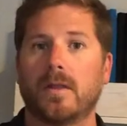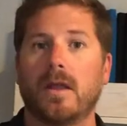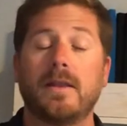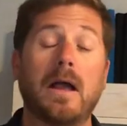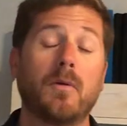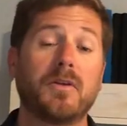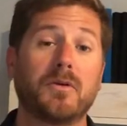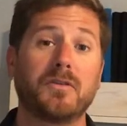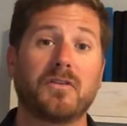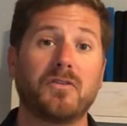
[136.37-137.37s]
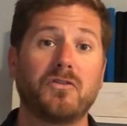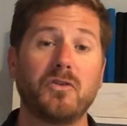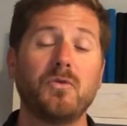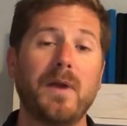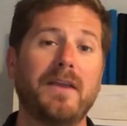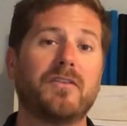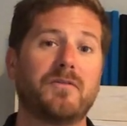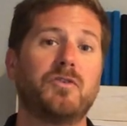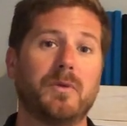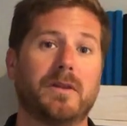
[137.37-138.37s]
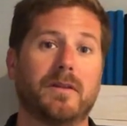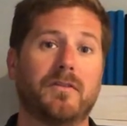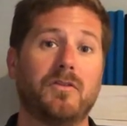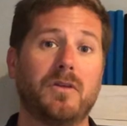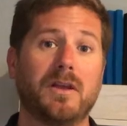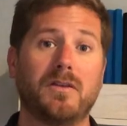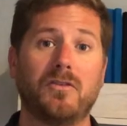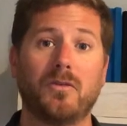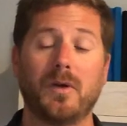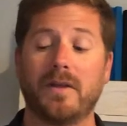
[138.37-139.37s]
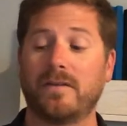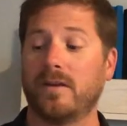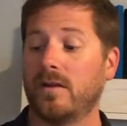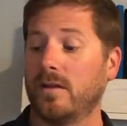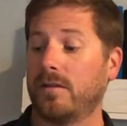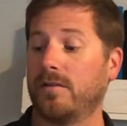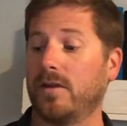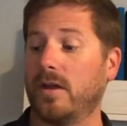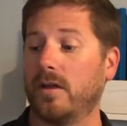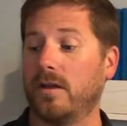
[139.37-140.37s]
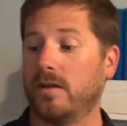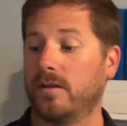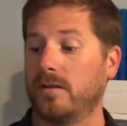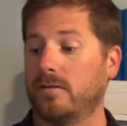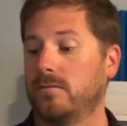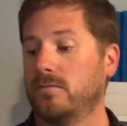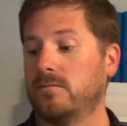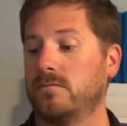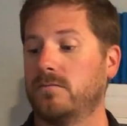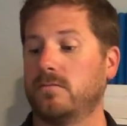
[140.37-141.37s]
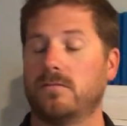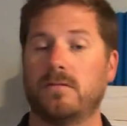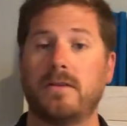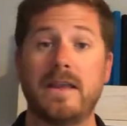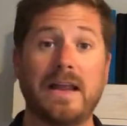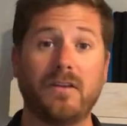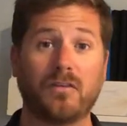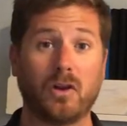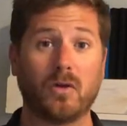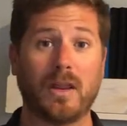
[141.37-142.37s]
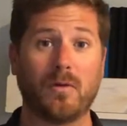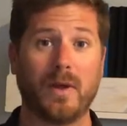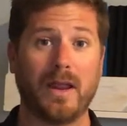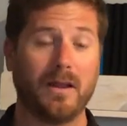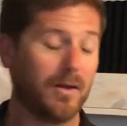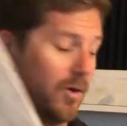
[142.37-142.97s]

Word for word: Now there's two ways of doing this. You can do it the nice looking way,